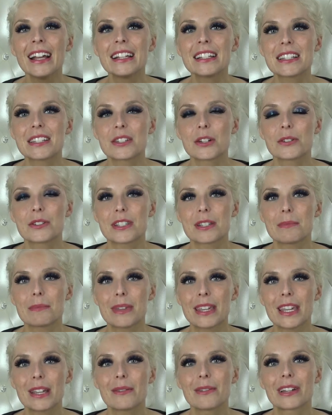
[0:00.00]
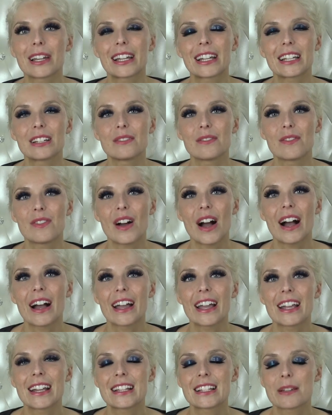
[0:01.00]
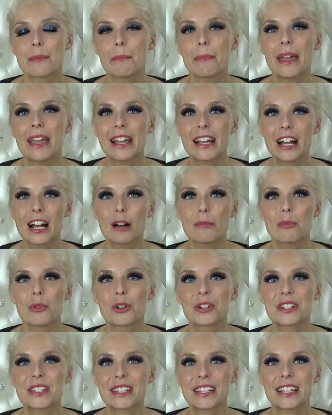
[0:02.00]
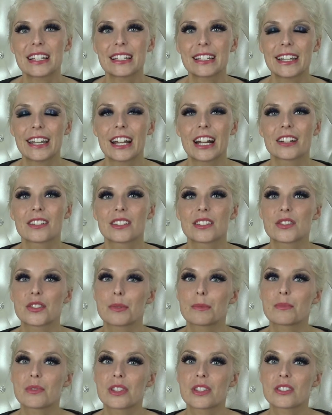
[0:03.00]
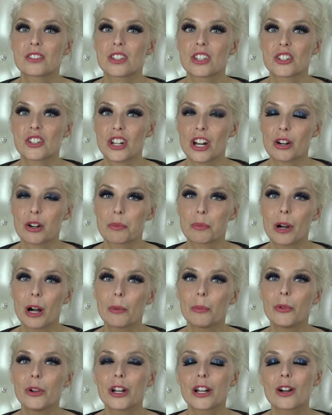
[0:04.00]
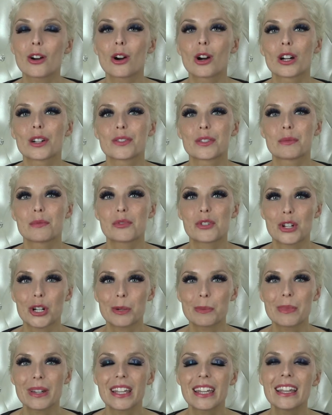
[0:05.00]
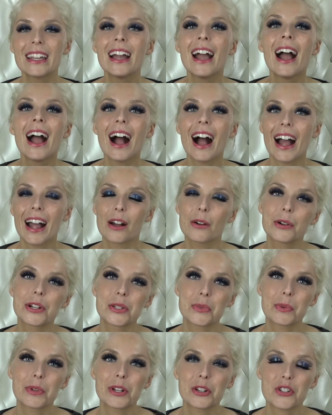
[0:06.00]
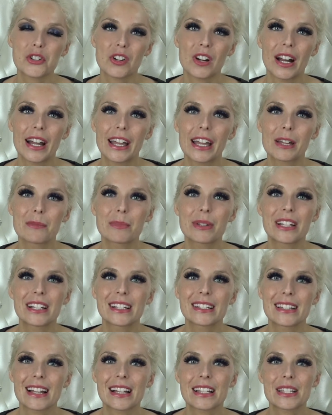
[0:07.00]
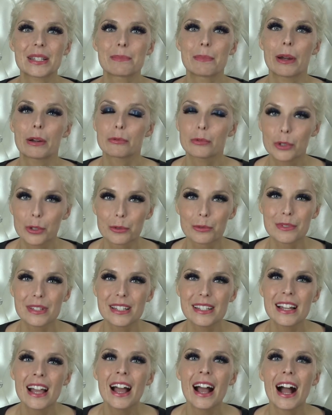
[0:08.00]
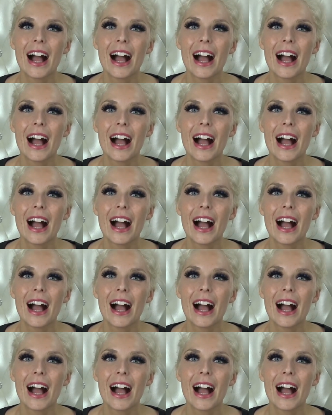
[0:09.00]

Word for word: So to me, when I can find makeup or skincare that's from the Czech Republic or from Germany, I always want to try it because that's my roots.